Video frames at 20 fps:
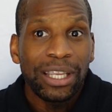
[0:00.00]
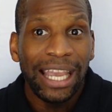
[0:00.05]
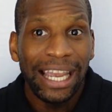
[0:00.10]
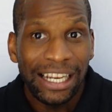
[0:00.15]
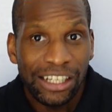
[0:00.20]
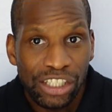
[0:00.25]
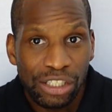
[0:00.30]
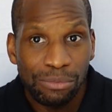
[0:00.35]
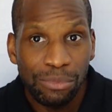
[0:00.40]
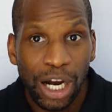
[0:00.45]

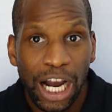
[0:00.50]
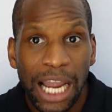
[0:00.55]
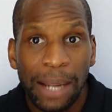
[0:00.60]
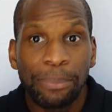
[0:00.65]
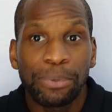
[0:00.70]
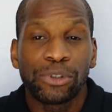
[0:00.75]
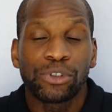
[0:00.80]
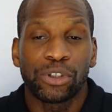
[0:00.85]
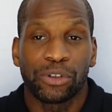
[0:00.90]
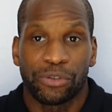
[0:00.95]
get some
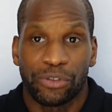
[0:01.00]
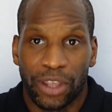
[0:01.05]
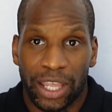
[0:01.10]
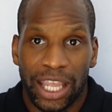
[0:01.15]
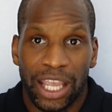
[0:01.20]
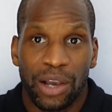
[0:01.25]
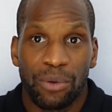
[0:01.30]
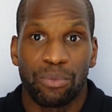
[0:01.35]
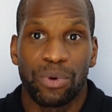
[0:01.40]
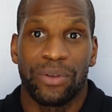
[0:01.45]

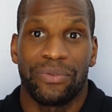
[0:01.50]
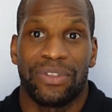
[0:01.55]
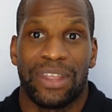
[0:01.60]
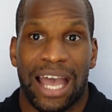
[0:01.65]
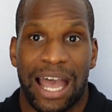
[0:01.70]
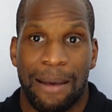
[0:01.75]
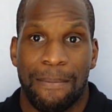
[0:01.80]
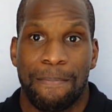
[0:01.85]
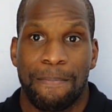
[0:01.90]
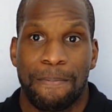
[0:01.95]
hypertrophy with
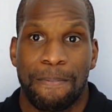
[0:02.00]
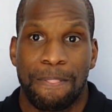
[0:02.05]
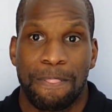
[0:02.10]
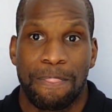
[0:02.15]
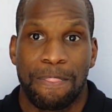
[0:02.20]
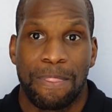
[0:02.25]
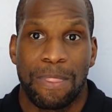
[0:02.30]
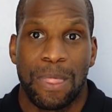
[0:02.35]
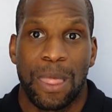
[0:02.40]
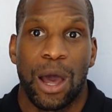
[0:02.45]
that.
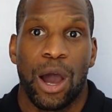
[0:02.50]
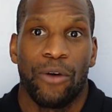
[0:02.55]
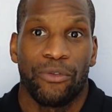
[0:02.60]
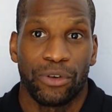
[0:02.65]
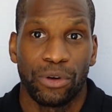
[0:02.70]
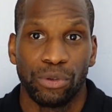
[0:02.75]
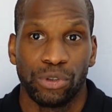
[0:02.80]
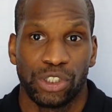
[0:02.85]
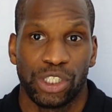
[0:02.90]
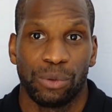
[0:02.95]
Of
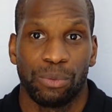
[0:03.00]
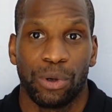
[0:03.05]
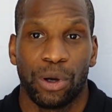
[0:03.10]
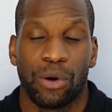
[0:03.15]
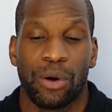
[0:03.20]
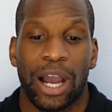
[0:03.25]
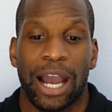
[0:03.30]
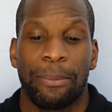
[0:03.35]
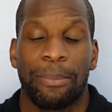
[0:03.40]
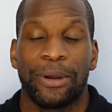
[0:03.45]
course you
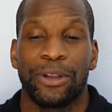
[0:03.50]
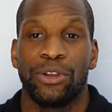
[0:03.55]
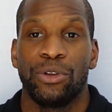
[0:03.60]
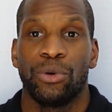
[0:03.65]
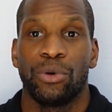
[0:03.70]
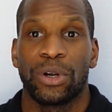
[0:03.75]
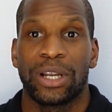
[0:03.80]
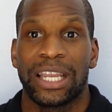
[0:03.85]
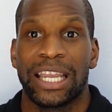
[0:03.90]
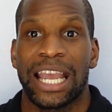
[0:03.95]
will, but
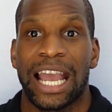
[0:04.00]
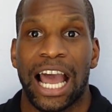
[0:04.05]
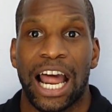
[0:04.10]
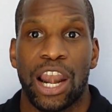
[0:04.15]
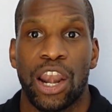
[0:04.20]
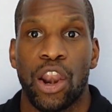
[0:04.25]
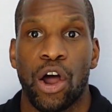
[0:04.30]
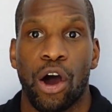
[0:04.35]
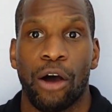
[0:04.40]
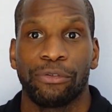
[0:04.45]
you'll get a
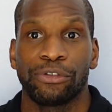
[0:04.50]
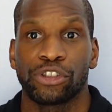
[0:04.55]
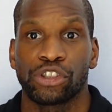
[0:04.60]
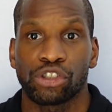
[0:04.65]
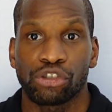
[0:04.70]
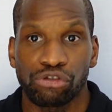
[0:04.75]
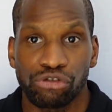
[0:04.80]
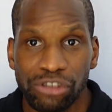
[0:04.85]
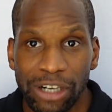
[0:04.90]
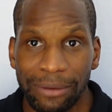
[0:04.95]
lot of
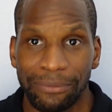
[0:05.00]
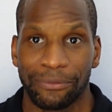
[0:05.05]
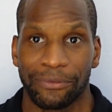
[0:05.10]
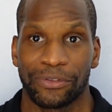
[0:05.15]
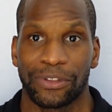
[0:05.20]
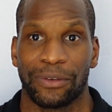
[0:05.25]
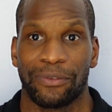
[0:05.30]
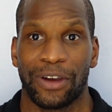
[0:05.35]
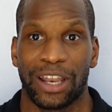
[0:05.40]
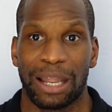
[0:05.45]

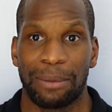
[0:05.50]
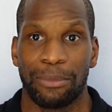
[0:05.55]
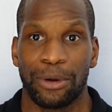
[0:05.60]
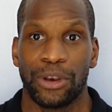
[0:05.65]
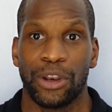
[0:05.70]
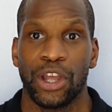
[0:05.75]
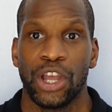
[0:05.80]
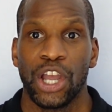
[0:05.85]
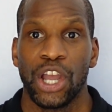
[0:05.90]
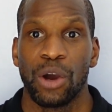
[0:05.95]
strength
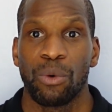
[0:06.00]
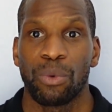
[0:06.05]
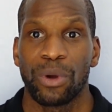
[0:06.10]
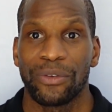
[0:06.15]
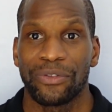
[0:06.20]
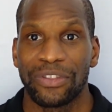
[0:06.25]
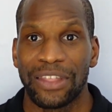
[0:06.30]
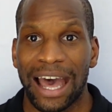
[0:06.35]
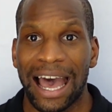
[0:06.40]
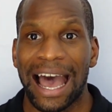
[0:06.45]
development
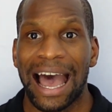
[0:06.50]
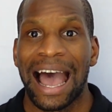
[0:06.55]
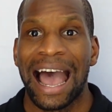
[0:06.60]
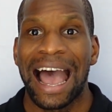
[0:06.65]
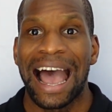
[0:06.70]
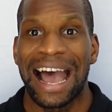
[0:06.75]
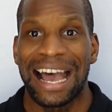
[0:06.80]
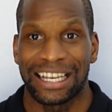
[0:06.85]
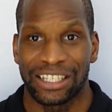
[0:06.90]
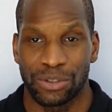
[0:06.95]
with that
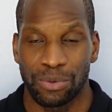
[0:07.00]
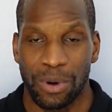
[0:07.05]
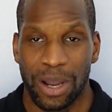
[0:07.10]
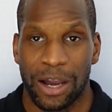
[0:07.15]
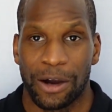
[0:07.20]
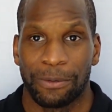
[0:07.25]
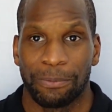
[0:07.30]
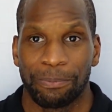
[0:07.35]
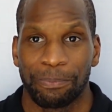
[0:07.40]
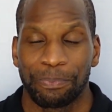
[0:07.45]
as
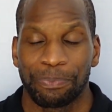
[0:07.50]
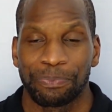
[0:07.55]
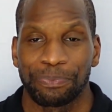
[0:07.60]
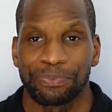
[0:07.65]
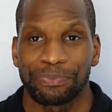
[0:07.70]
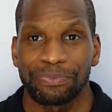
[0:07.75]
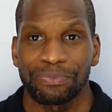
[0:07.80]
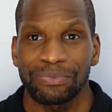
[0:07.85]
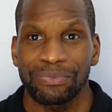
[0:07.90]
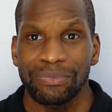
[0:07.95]
well.
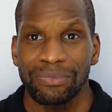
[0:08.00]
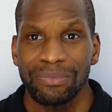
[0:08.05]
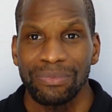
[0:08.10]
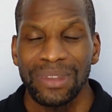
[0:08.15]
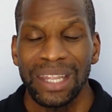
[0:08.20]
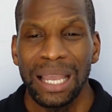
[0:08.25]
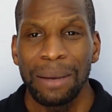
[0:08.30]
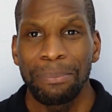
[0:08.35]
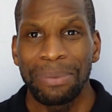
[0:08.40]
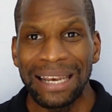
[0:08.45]

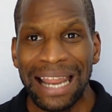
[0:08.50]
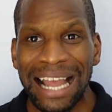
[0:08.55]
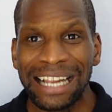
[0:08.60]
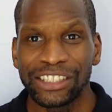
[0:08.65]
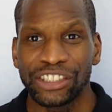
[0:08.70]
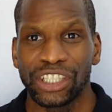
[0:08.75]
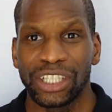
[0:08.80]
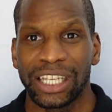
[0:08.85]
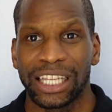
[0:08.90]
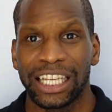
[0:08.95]
But
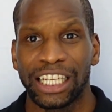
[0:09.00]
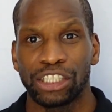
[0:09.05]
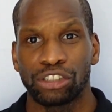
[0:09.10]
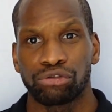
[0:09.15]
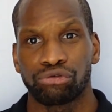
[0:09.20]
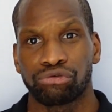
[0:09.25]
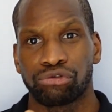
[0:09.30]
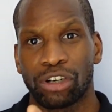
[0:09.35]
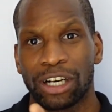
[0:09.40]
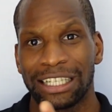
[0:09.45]
actually, it's
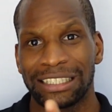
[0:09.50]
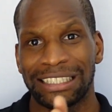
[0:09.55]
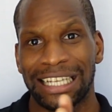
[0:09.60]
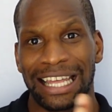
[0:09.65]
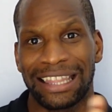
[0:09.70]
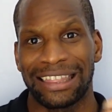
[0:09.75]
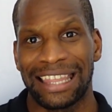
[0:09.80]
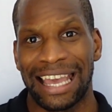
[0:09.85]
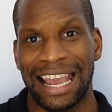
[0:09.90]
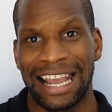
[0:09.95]
right
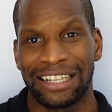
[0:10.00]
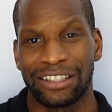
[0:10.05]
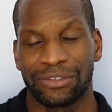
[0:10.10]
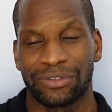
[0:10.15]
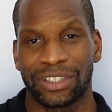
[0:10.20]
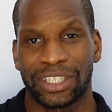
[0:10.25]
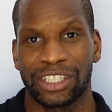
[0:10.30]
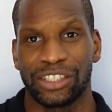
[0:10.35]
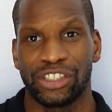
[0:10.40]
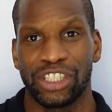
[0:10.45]
at that end of
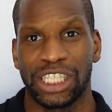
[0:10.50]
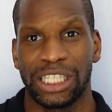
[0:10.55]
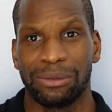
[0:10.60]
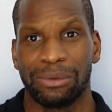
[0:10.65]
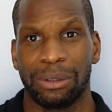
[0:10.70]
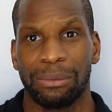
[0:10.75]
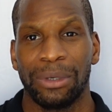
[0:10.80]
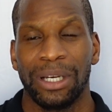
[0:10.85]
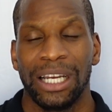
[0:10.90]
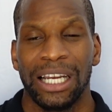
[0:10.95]
the
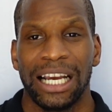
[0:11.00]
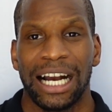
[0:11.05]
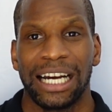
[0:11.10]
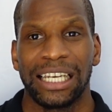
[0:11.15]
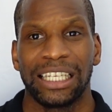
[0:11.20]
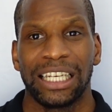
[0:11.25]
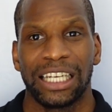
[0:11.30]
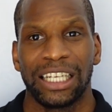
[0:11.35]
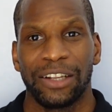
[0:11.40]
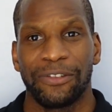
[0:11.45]
continuum.
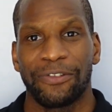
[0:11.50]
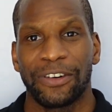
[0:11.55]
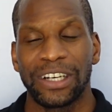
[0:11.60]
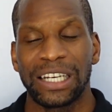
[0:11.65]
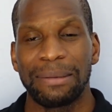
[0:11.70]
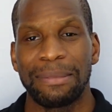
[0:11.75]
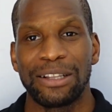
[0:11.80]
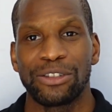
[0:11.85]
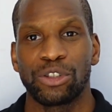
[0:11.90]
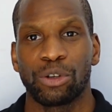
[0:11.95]
And the
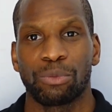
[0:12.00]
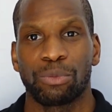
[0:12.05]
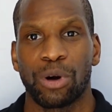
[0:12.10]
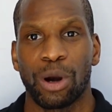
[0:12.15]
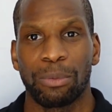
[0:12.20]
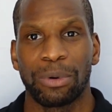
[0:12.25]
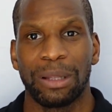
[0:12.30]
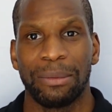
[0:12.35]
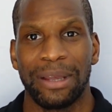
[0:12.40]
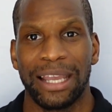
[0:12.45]
fundamental
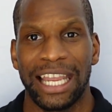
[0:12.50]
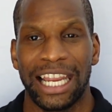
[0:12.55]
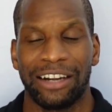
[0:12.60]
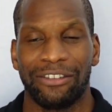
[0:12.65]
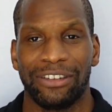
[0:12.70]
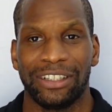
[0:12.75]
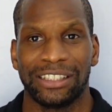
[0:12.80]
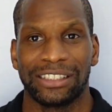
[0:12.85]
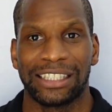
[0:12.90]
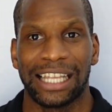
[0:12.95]
problem
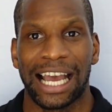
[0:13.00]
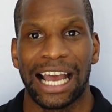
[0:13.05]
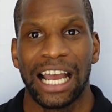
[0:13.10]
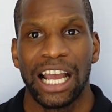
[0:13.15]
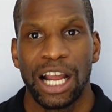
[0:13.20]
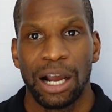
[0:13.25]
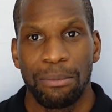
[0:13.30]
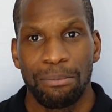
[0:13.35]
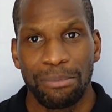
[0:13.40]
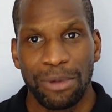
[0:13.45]
here is that
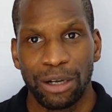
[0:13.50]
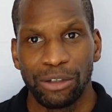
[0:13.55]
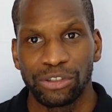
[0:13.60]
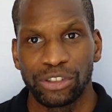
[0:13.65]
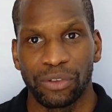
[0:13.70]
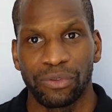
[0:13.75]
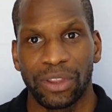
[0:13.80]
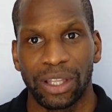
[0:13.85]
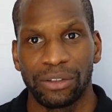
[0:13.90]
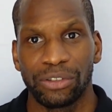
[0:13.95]
most
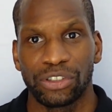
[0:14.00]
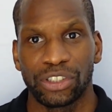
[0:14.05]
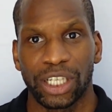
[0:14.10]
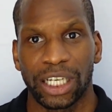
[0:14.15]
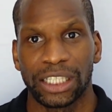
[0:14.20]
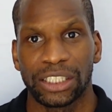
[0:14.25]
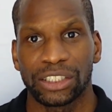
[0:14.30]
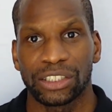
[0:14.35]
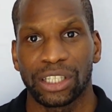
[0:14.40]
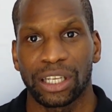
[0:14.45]
of those
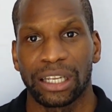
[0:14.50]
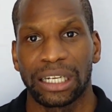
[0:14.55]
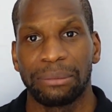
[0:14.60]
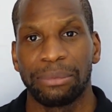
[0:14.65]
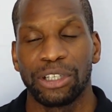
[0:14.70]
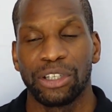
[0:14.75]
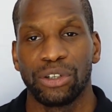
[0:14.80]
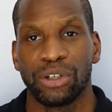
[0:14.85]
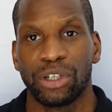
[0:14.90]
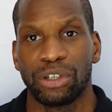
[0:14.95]
changes are going
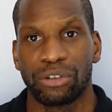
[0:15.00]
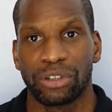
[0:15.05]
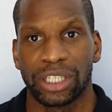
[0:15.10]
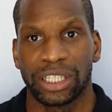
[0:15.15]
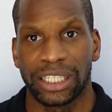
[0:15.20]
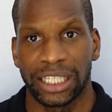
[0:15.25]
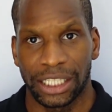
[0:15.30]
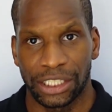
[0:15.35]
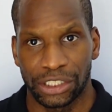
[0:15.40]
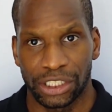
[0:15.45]
to be neural
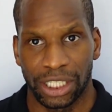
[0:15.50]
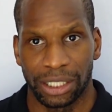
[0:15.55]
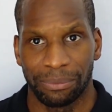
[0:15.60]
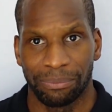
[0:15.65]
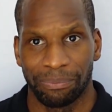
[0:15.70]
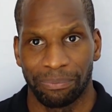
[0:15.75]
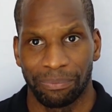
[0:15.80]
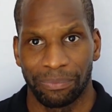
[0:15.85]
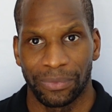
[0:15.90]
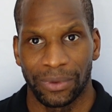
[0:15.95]
in nature.
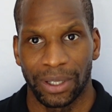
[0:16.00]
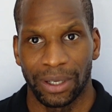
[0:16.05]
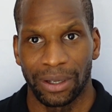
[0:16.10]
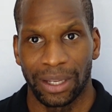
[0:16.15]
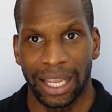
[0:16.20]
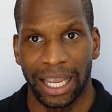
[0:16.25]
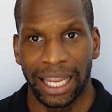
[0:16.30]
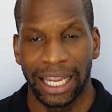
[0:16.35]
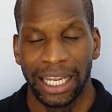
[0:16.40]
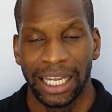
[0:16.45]

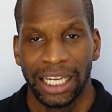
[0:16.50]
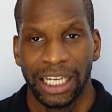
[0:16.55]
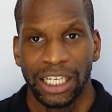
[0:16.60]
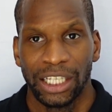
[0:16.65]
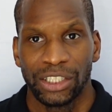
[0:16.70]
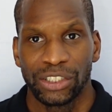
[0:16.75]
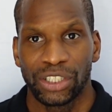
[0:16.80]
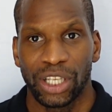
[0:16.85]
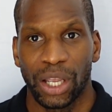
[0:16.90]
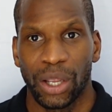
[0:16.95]
Okay?
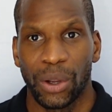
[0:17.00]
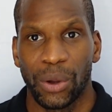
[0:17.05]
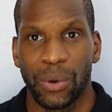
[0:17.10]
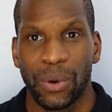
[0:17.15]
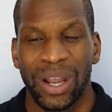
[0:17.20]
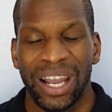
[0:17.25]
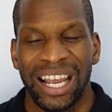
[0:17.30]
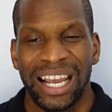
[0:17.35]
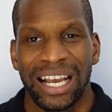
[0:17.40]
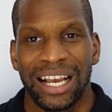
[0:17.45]

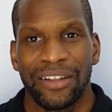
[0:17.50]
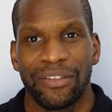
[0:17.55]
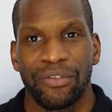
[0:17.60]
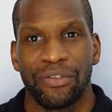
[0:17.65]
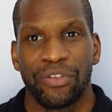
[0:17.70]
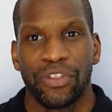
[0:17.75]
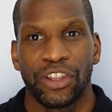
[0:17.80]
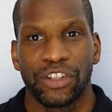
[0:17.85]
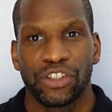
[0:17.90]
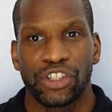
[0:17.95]
So
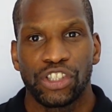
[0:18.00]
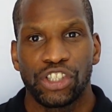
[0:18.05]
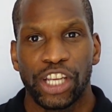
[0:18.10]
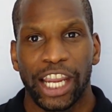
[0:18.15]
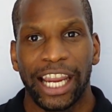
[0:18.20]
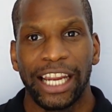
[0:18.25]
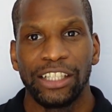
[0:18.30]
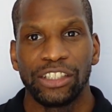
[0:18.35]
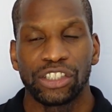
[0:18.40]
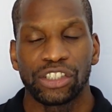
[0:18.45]
the
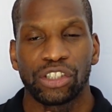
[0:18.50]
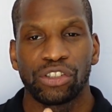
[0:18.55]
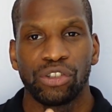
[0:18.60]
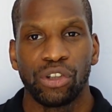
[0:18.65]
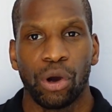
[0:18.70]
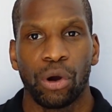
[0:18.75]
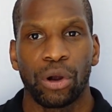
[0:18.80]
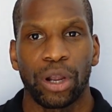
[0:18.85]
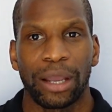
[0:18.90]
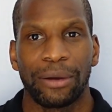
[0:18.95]
changes are
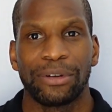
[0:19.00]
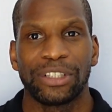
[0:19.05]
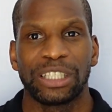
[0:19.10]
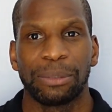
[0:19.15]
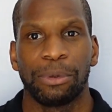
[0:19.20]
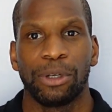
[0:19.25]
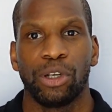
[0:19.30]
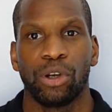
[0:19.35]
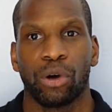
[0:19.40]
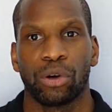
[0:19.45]
not going to
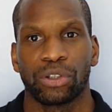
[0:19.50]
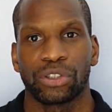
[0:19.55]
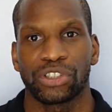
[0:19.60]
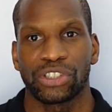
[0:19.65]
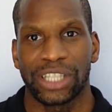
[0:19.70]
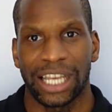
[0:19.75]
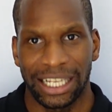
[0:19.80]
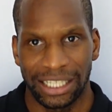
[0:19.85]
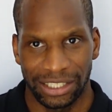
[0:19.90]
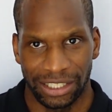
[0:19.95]
be
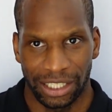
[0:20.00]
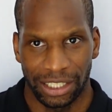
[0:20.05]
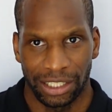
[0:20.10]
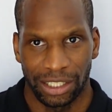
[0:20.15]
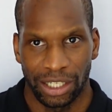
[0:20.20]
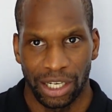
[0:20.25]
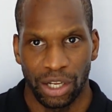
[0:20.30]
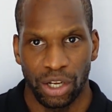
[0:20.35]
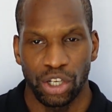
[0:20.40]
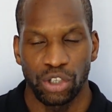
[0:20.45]
long-standing.
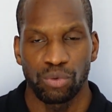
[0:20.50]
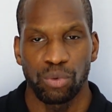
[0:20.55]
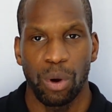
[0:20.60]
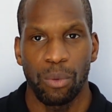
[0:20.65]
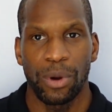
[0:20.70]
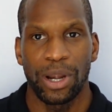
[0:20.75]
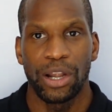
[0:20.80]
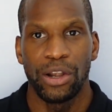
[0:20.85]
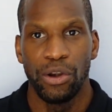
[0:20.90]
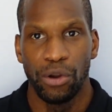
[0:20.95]
Because what
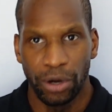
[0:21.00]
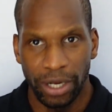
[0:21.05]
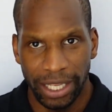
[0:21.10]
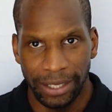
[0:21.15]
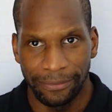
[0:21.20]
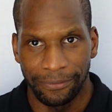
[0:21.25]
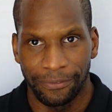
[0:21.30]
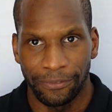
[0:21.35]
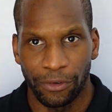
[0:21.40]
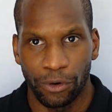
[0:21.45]
we're
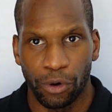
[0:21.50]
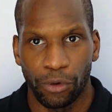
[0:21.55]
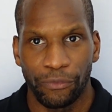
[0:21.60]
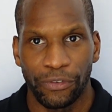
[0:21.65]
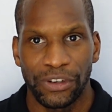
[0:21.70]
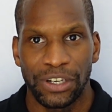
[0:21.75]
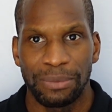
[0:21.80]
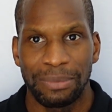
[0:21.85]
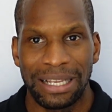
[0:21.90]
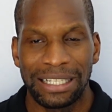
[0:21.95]
looking for,
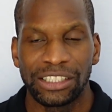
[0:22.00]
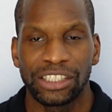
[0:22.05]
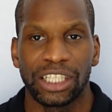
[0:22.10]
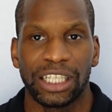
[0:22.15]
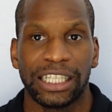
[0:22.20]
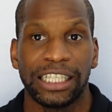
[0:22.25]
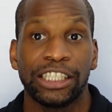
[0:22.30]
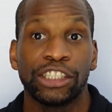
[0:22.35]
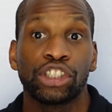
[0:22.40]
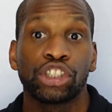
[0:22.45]

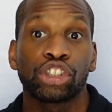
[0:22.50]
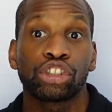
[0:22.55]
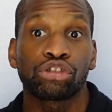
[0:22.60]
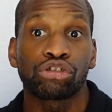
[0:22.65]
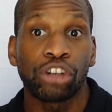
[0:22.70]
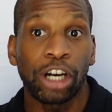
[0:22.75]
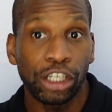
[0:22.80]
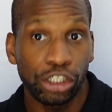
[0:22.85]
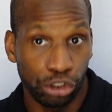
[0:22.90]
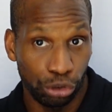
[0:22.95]
fundamentally, is
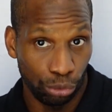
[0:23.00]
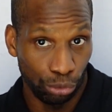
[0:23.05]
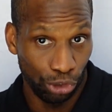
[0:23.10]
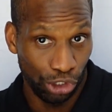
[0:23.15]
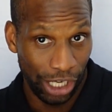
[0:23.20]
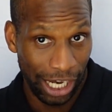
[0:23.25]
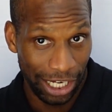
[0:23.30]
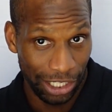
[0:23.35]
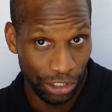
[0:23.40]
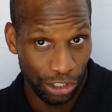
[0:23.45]
structural
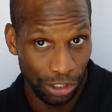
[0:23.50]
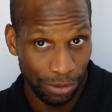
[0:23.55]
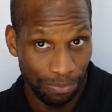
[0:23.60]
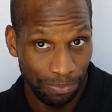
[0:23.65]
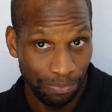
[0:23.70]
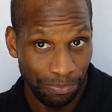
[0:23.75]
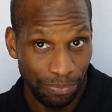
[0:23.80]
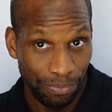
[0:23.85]
change.